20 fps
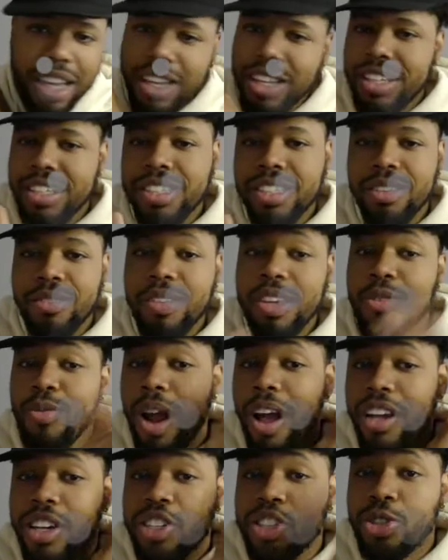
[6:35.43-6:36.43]
cause if he
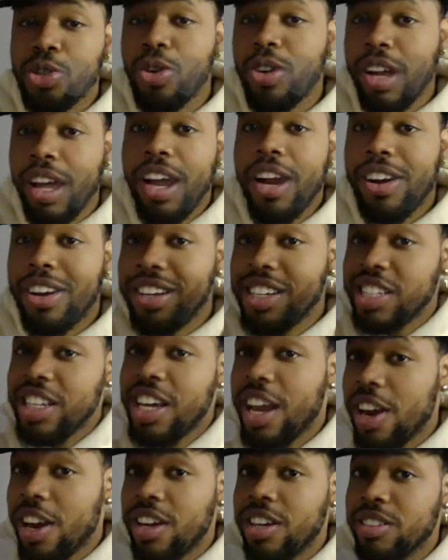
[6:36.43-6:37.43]
rocking short hair in this
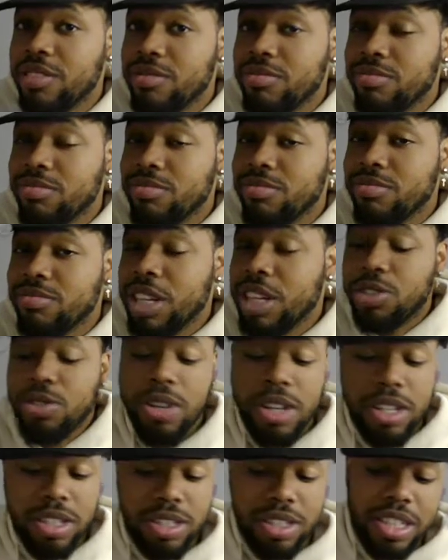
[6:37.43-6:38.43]
era, that's
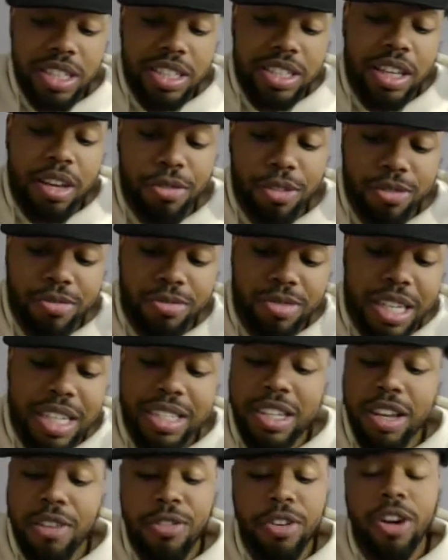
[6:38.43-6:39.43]
crazy. He's different. He's
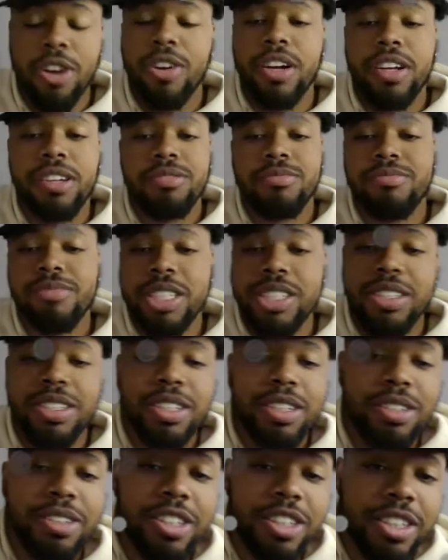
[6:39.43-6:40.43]
different already. Let's
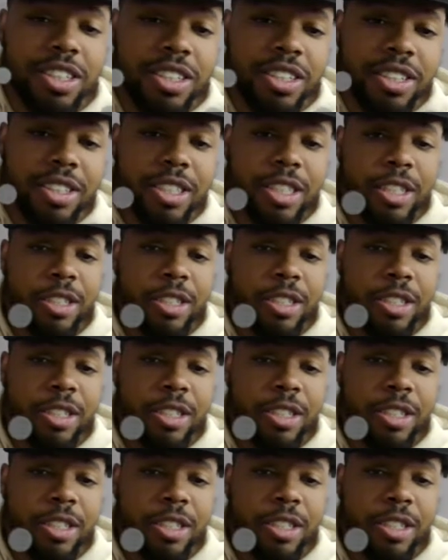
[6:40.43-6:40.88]
continue. They